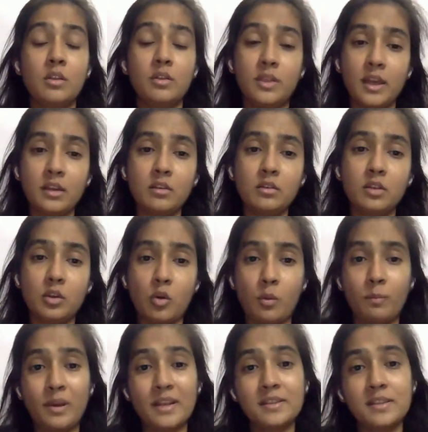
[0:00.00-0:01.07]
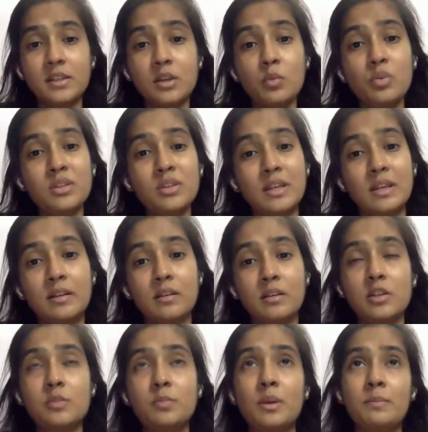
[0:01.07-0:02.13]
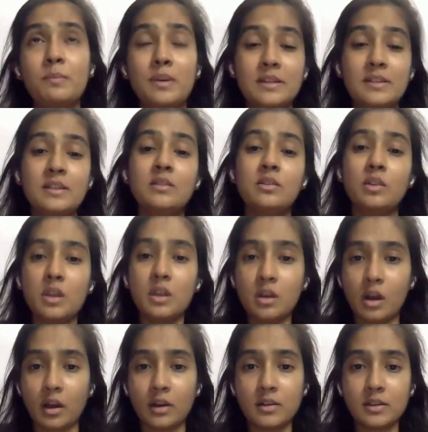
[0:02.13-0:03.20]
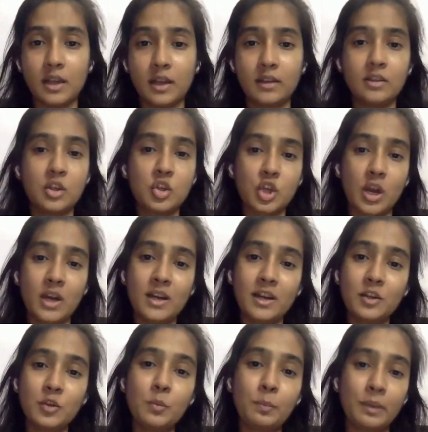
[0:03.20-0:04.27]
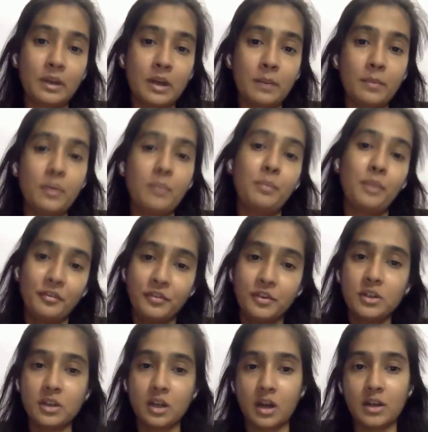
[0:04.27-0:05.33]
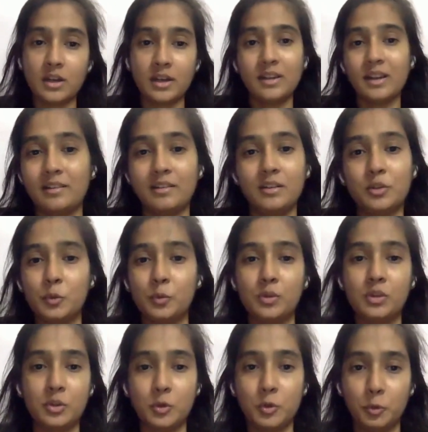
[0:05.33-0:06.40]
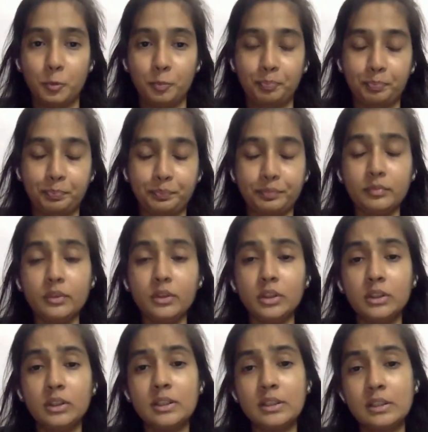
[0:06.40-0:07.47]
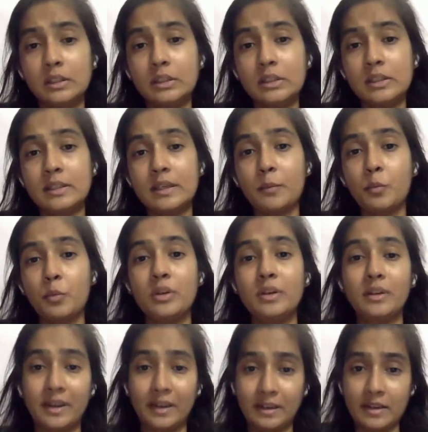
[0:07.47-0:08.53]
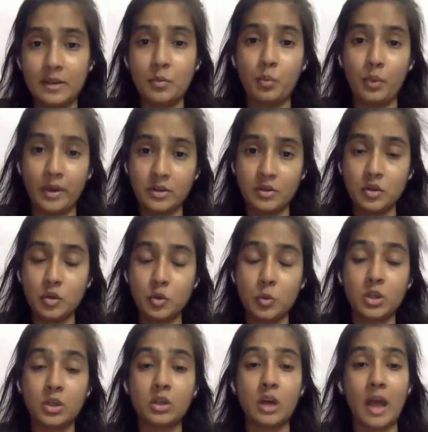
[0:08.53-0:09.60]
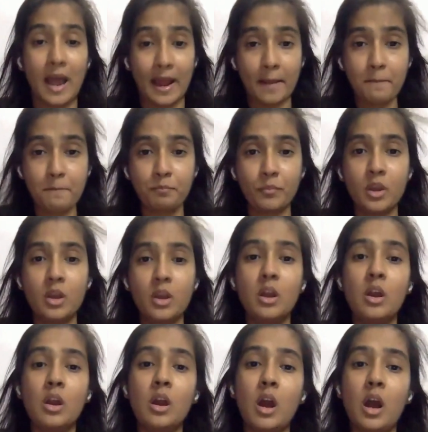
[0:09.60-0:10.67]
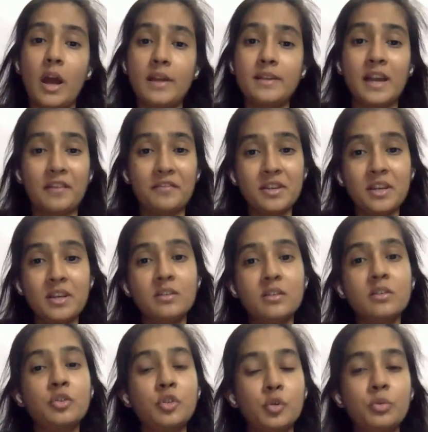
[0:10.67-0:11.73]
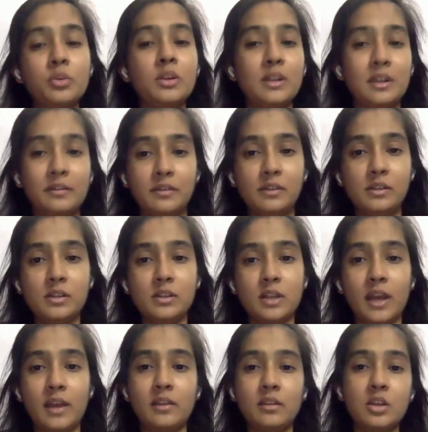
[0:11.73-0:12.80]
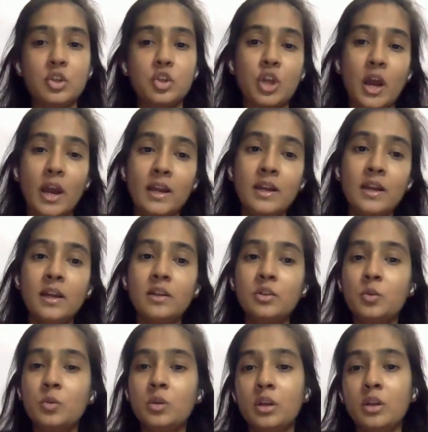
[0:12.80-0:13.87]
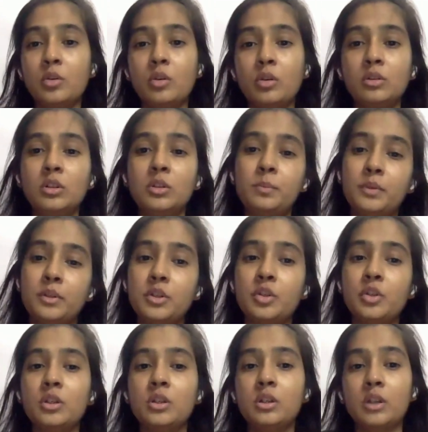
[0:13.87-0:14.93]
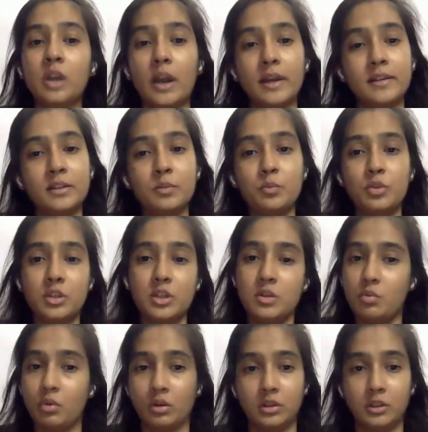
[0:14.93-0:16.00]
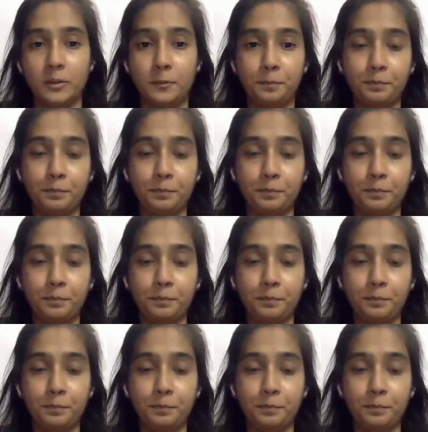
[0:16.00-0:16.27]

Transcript: Then the complexity was increased by placing 3 cards and the child had to pick up a preferred card and it over to you. This third step, we directly went to the app. I navigated through the levels and the child had to click on the particular item which he wanted.